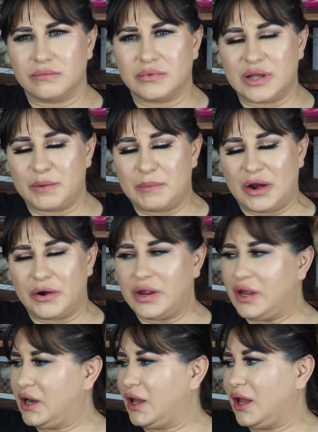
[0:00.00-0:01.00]
they're
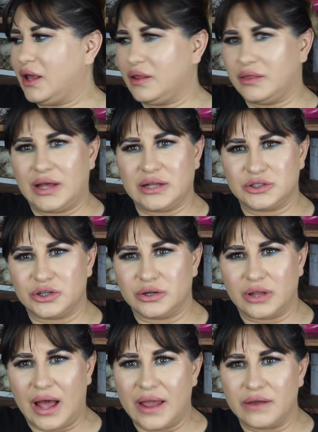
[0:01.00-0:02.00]
married, and that's her
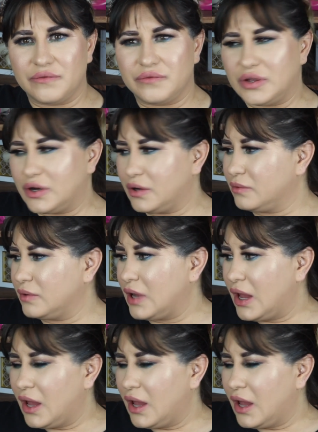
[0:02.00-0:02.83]
life, you know.